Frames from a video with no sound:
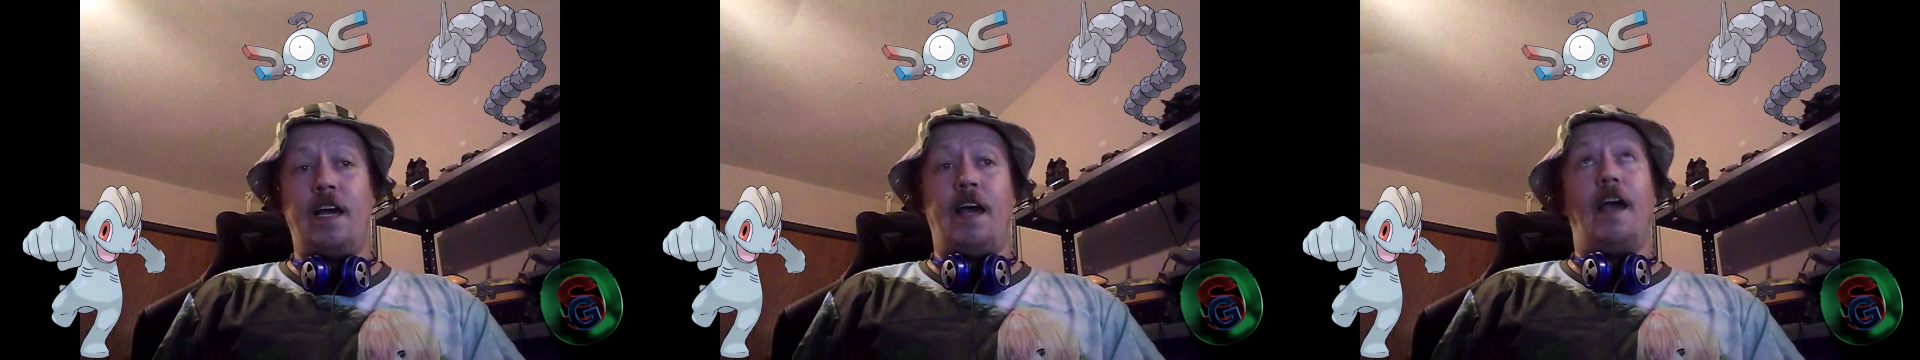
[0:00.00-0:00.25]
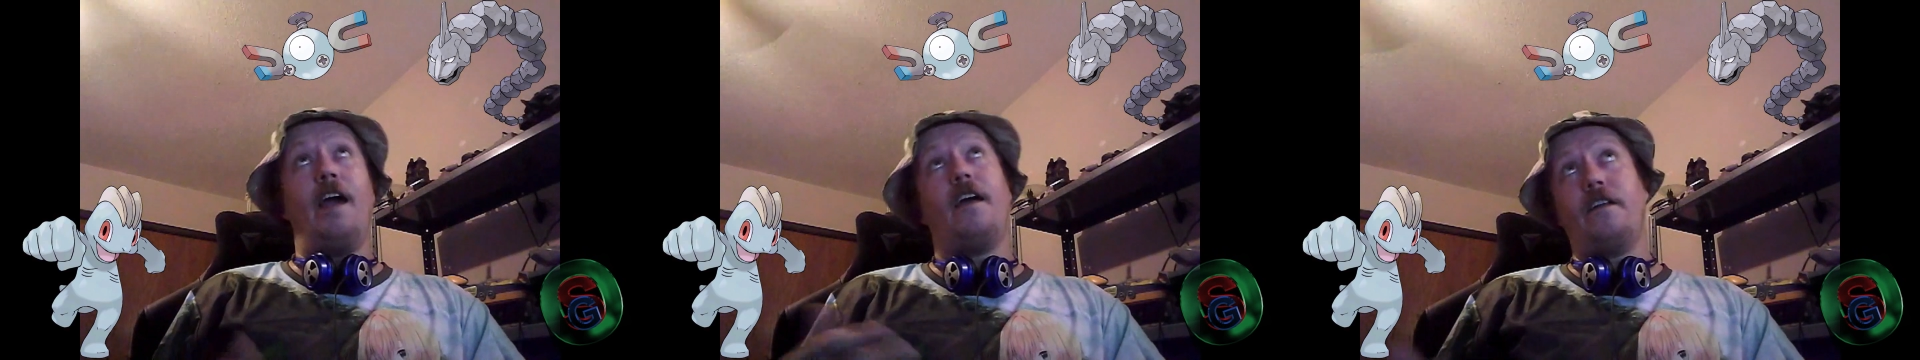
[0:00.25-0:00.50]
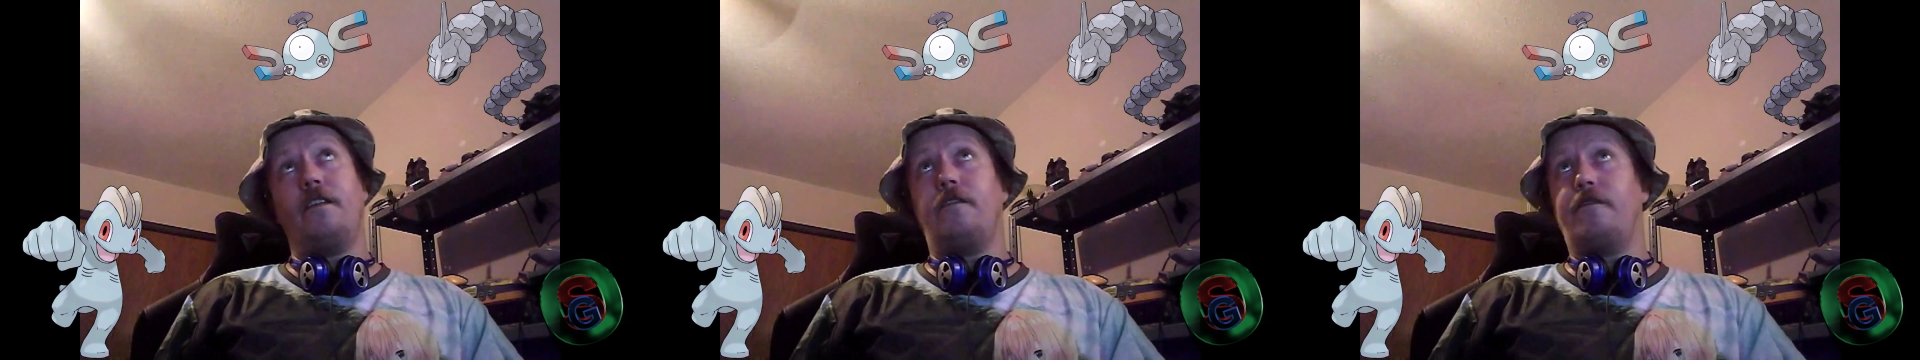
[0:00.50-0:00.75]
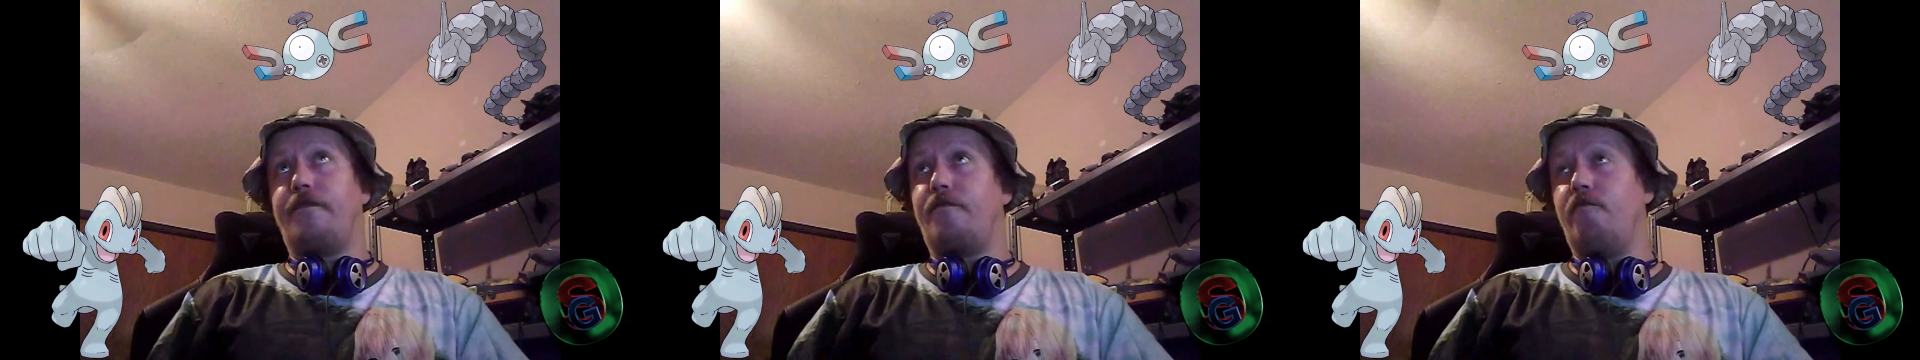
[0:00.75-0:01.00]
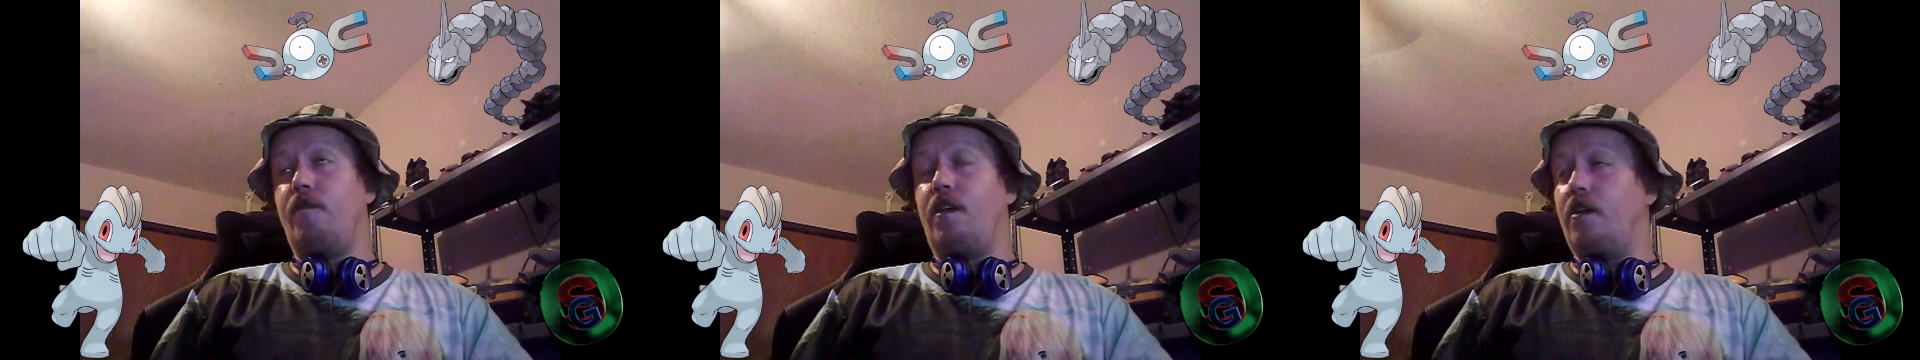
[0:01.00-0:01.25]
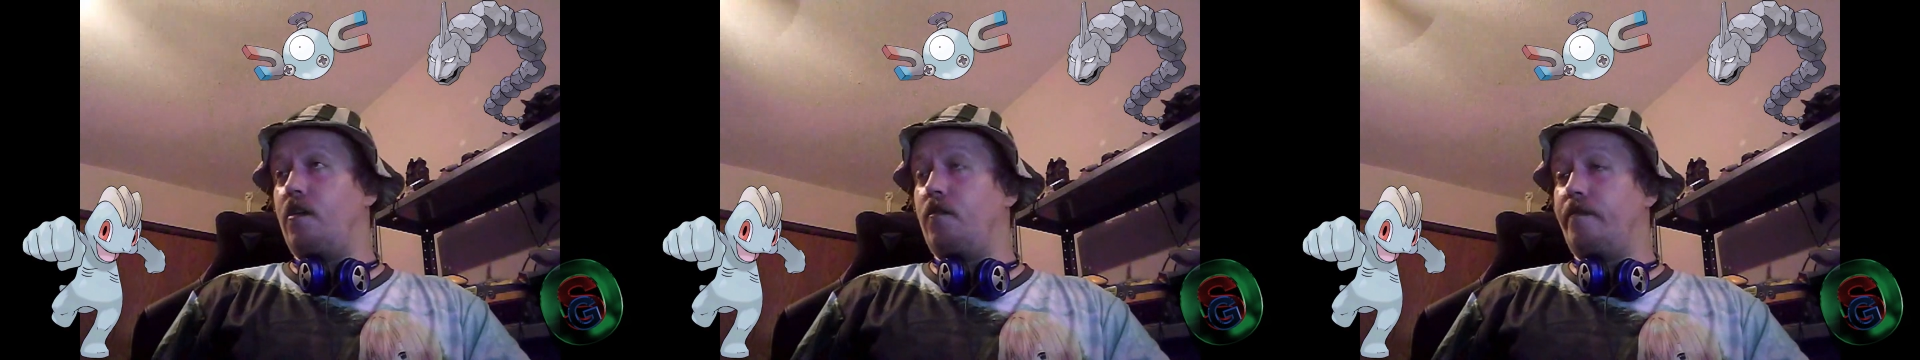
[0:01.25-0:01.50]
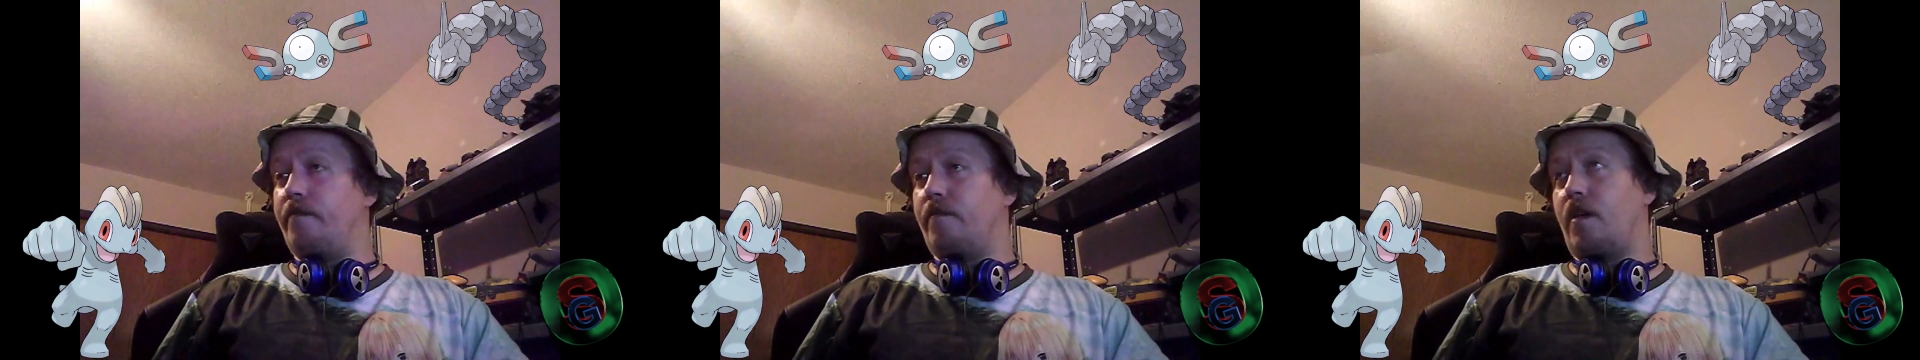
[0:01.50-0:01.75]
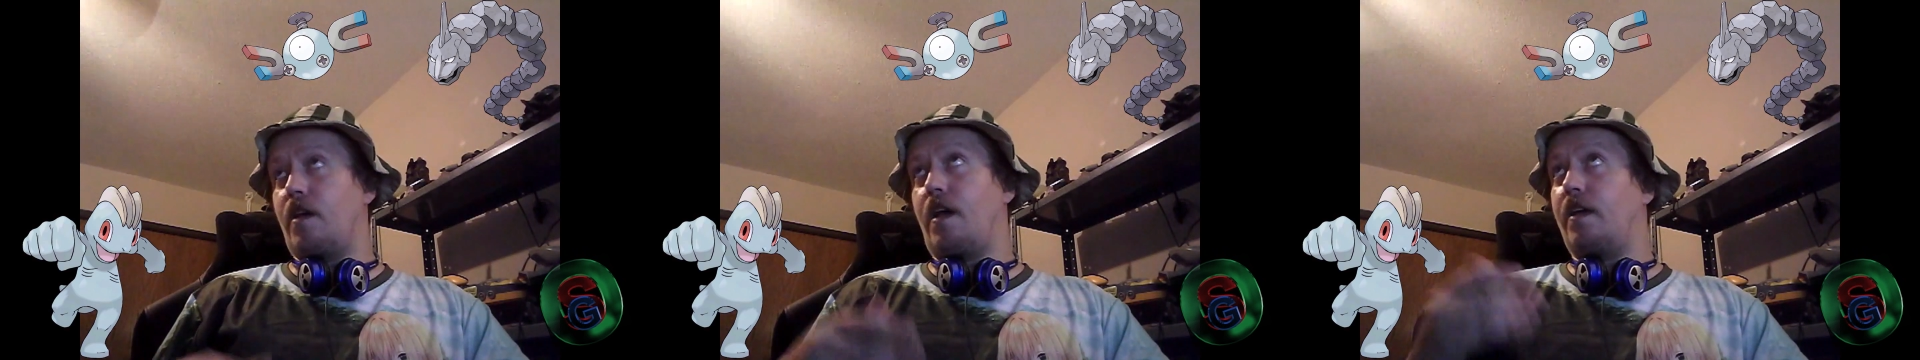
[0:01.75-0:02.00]
And,
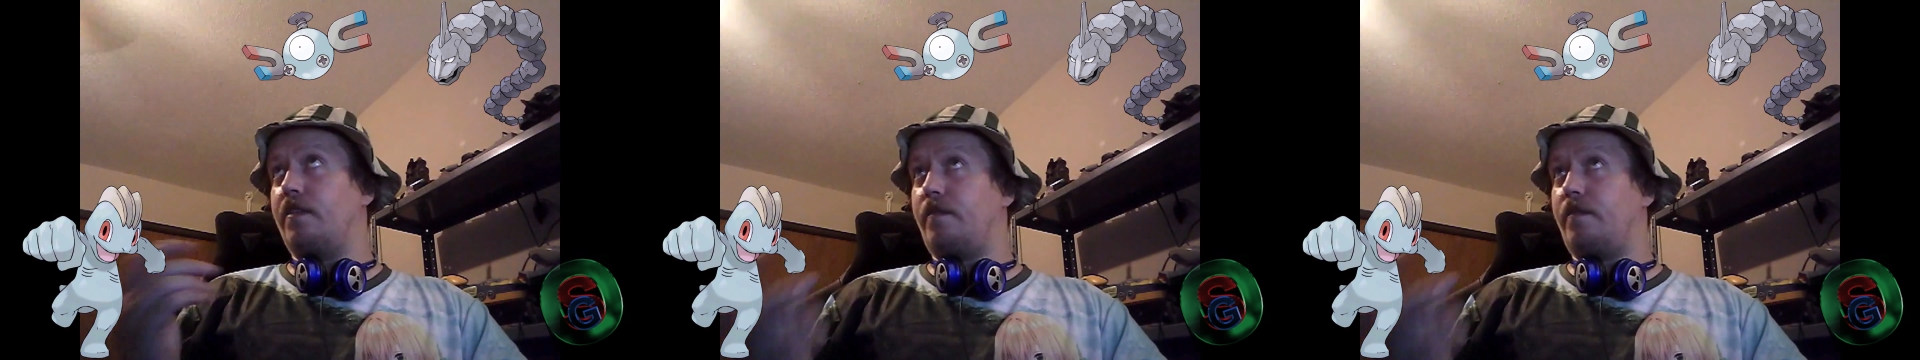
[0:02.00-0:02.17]
as